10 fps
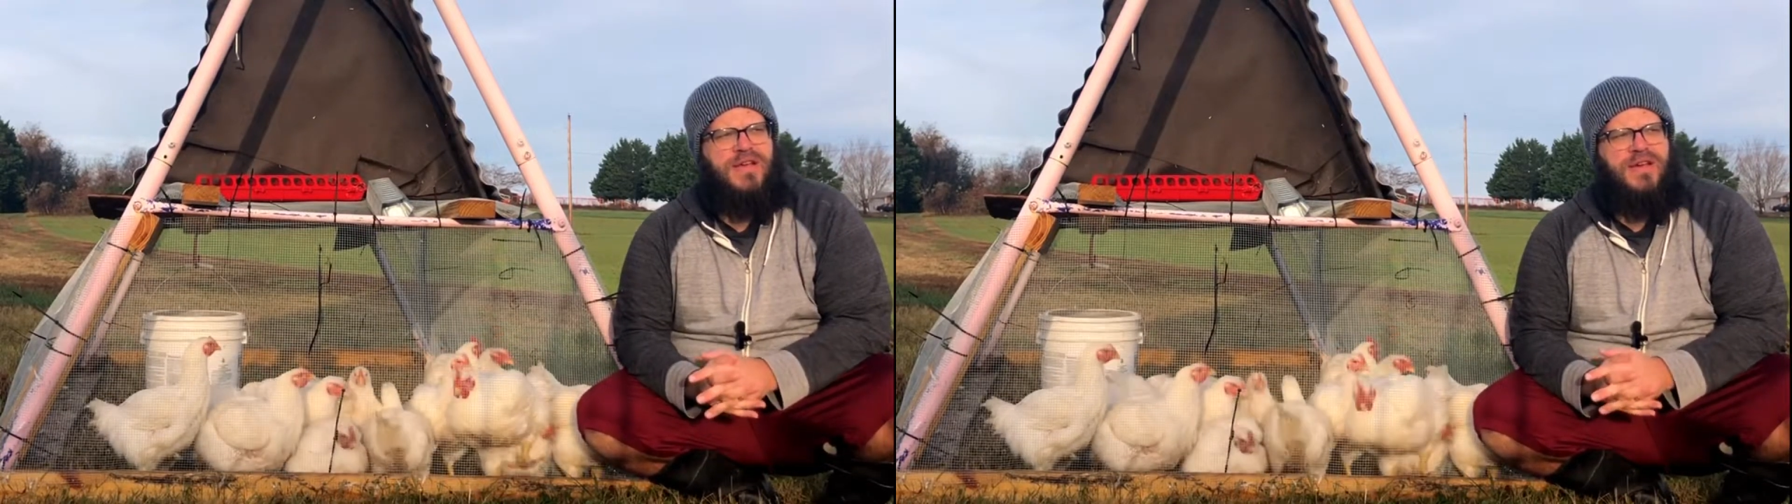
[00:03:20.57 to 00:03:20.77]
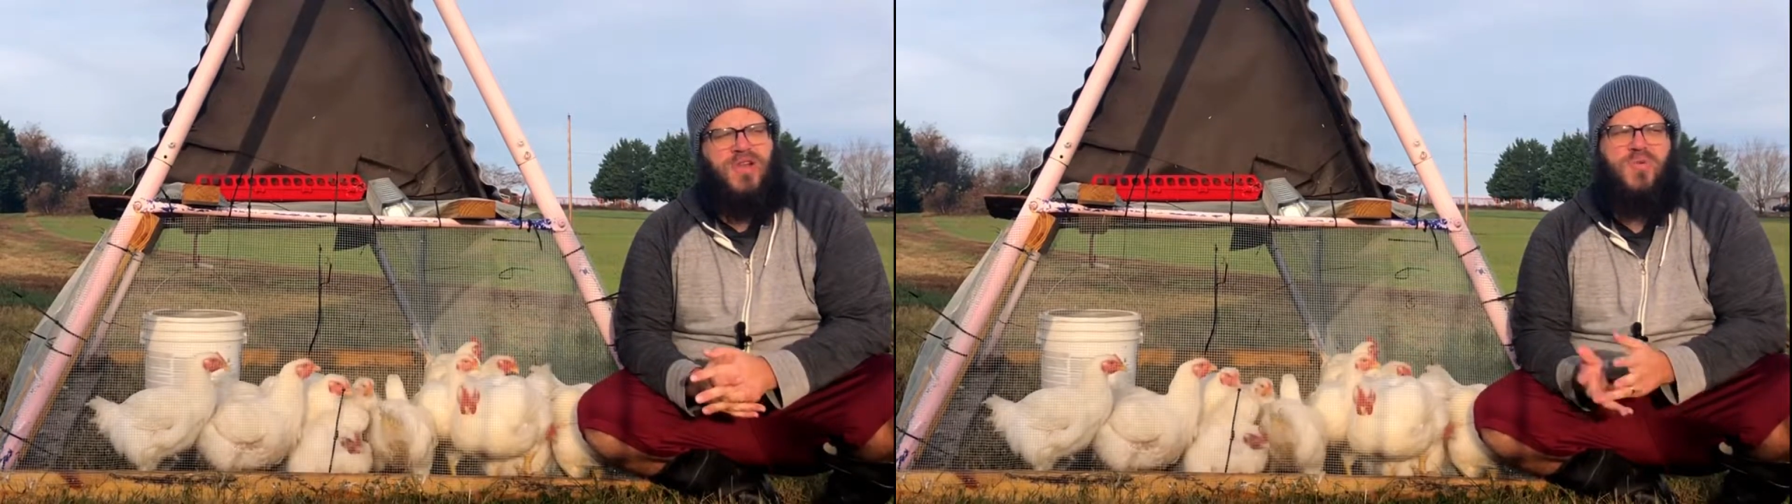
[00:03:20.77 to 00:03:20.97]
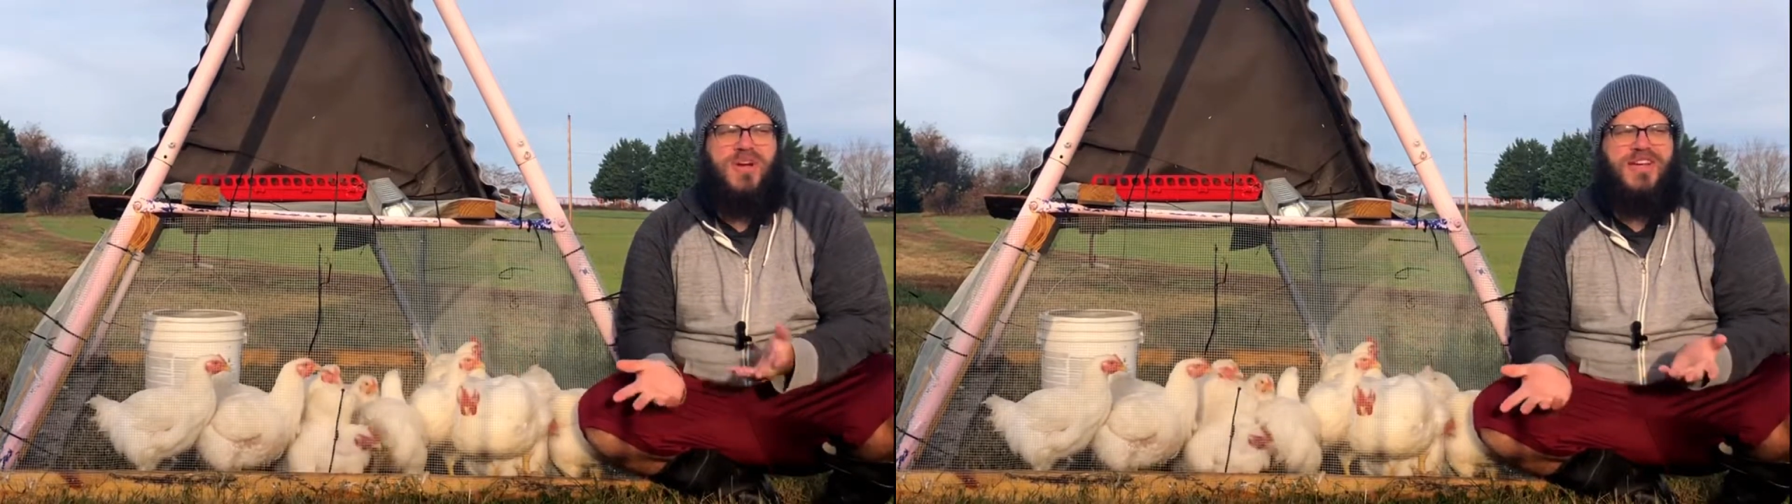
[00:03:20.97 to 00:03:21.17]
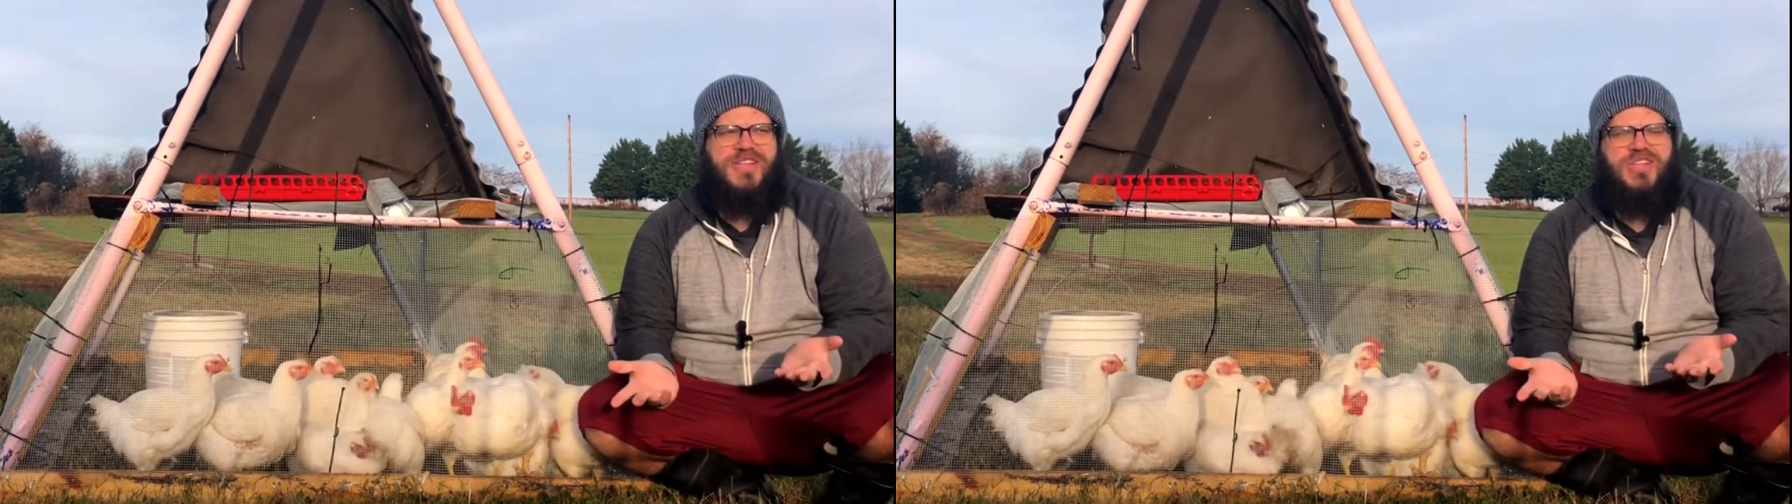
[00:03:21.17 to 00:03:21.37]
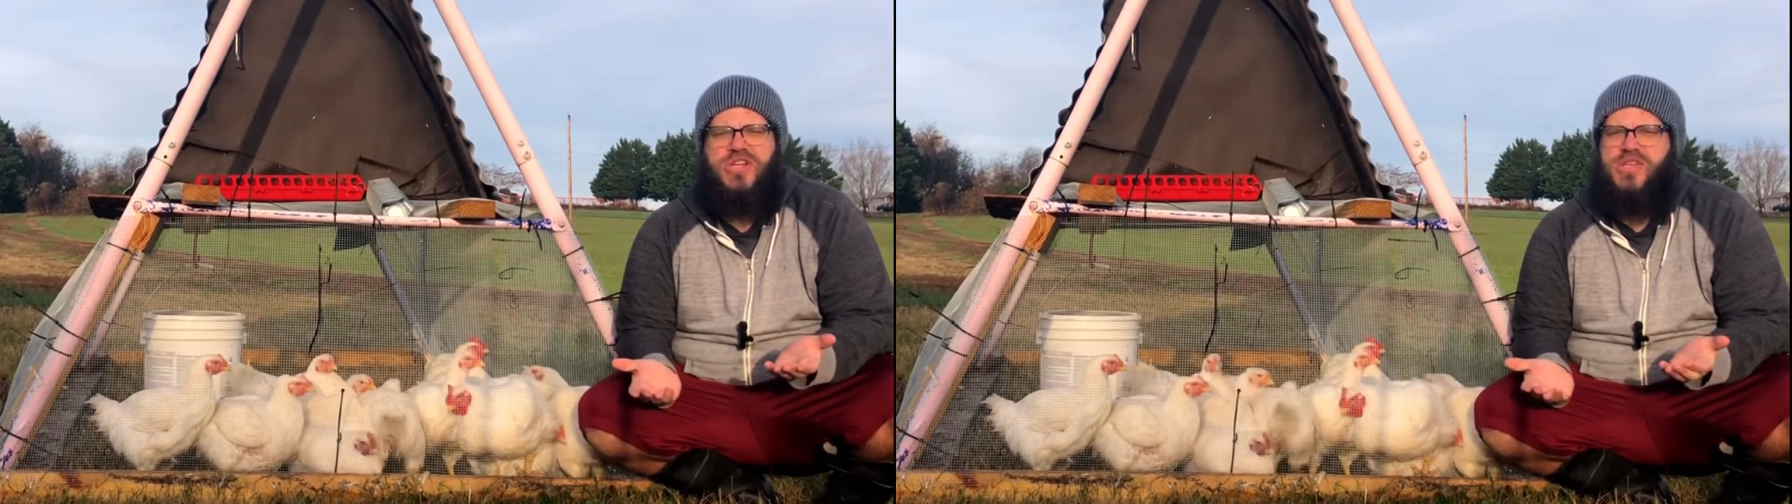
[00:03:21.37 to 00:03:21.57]
otherwise
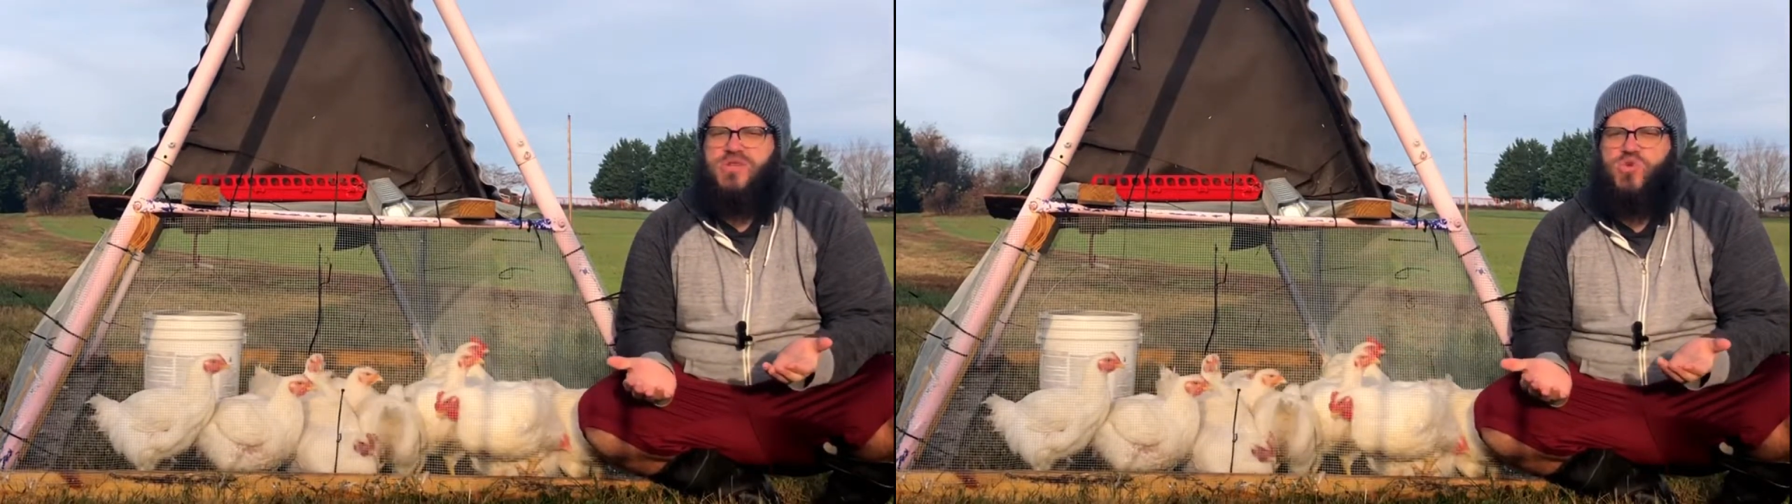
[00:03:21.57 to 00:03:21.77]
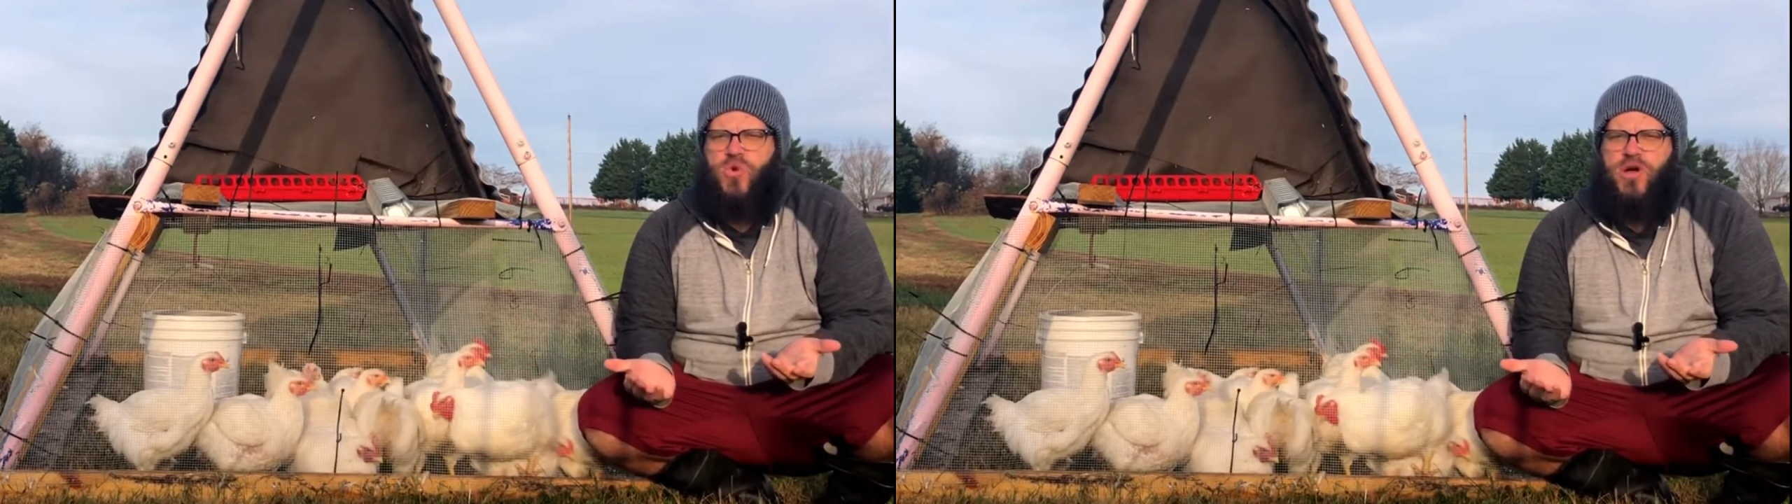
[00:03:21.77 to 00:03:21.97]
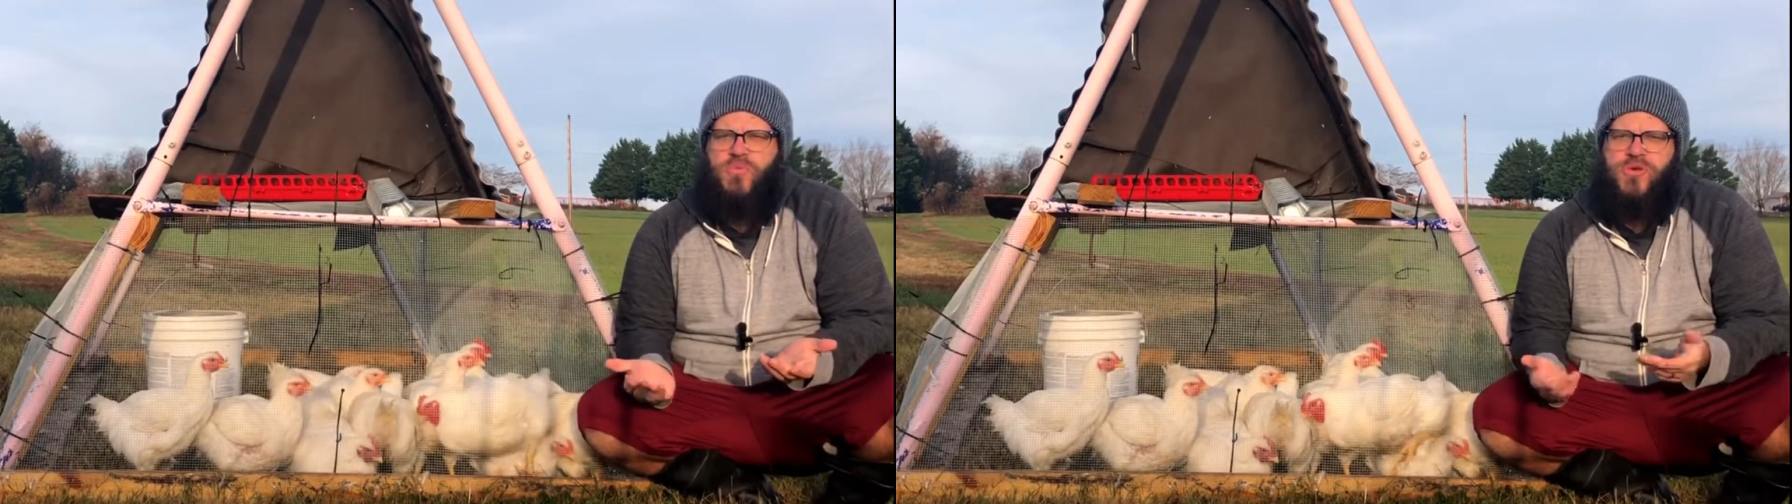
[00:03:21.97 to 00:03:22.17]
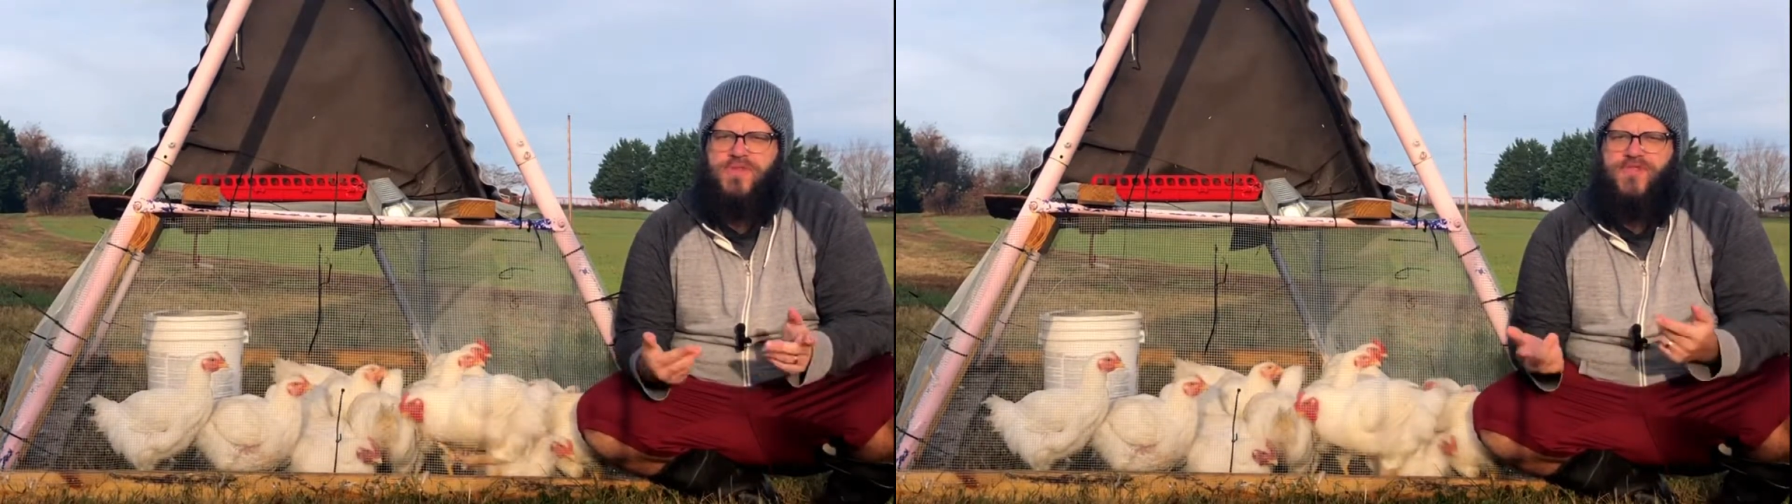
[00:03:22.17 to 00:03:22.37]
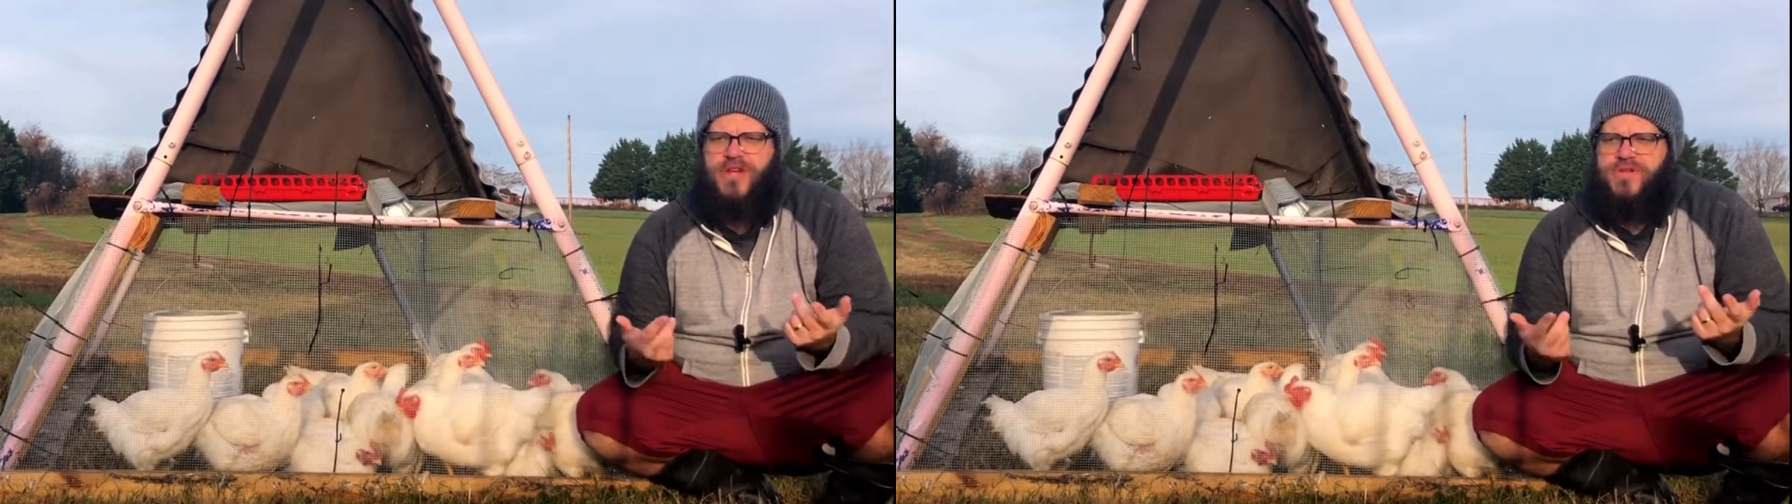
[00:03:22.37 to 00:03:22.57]
it's just a drum with
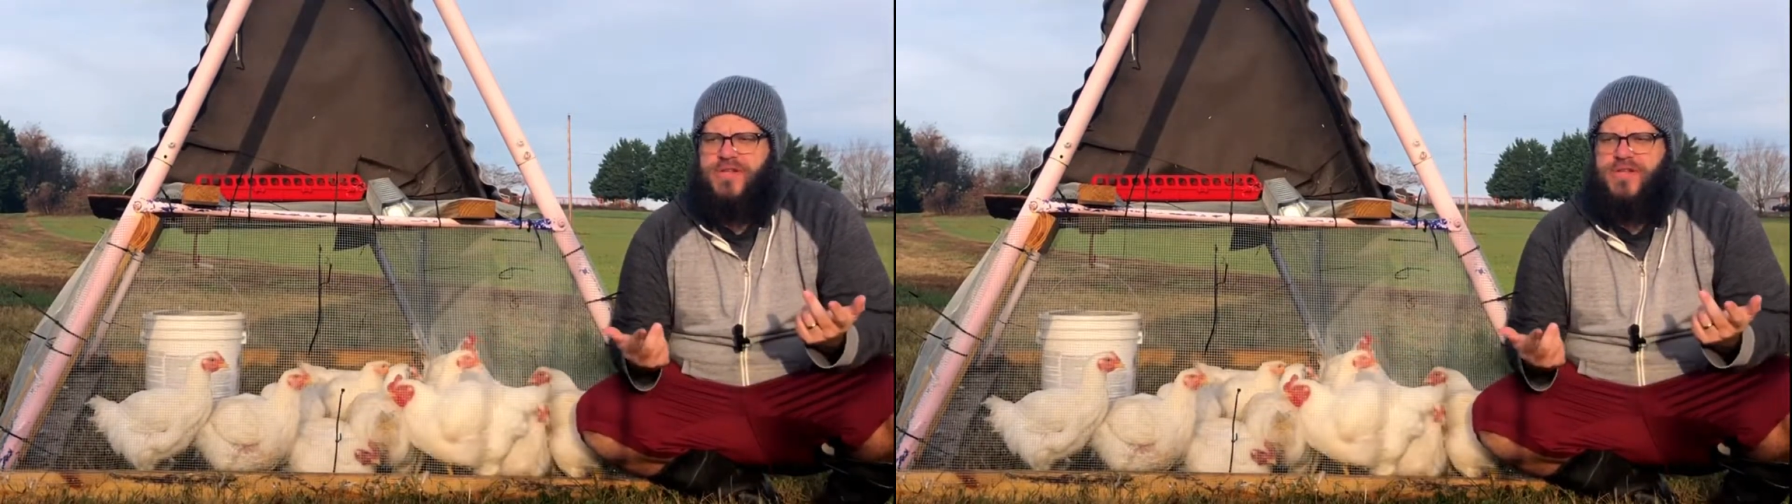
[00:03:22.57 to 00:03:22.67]
the fingers